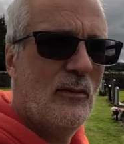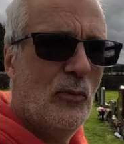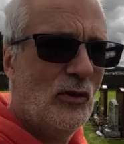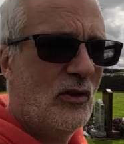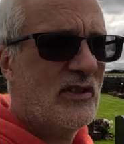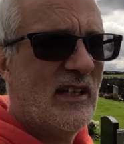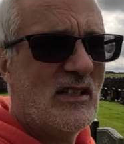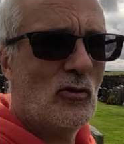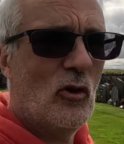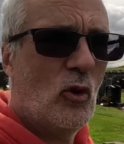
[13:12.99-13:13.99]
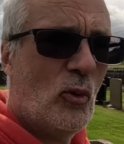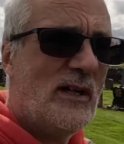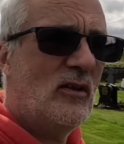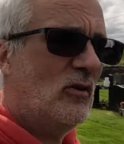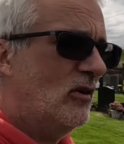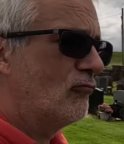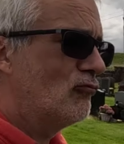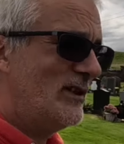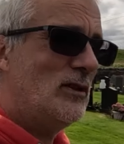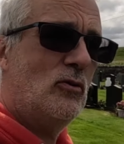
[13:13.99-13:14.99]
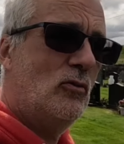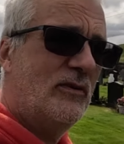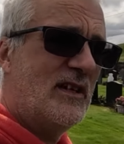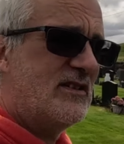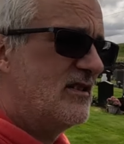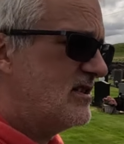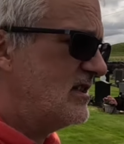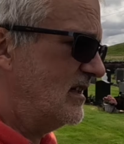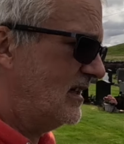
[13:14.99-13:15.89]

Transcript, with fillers: The borders has got quite a lot of really cool things to see.